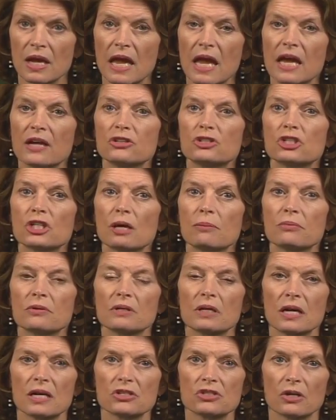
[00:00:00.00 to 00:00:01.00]
and
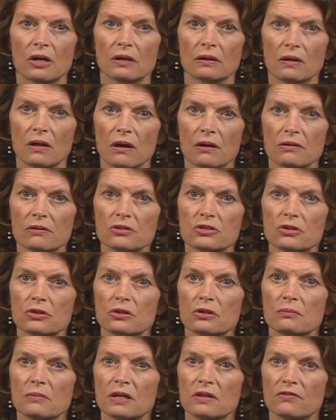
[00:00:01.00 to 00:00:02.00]
jeopardize our
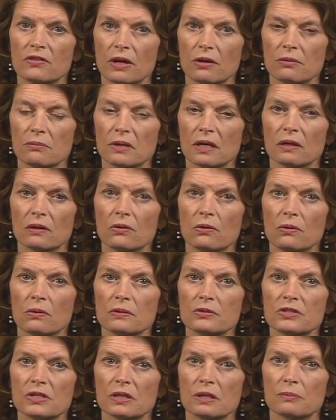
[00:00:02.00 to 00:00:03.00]
longer-term environmental
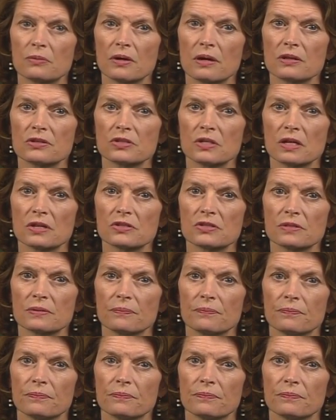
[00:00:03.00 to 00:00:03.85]
goals in the process.